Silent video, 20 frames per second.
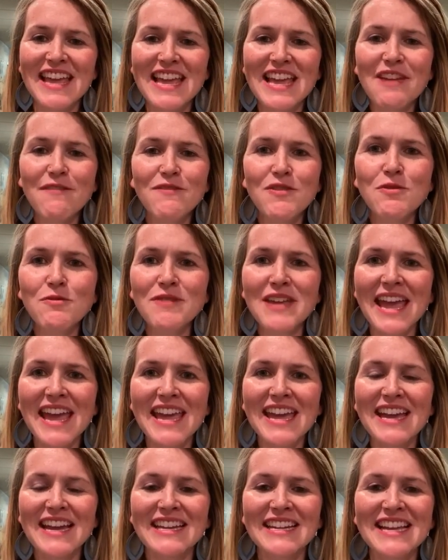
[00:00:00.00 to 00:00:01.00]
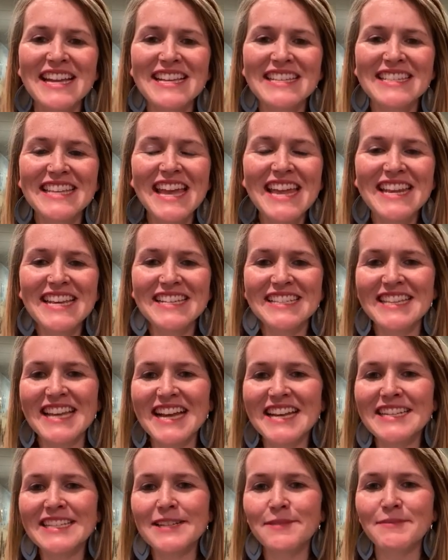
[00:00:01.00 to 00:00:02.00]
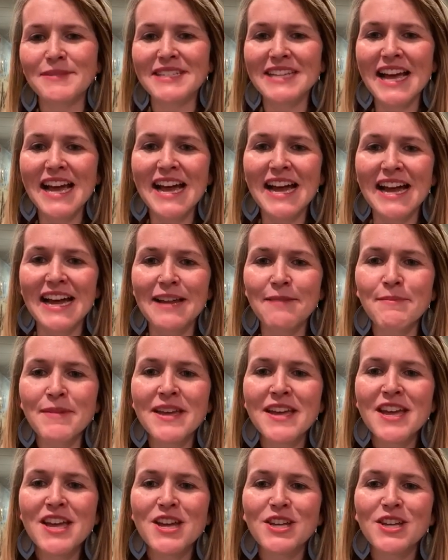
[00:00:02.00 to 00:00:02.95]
If you can, set aside some time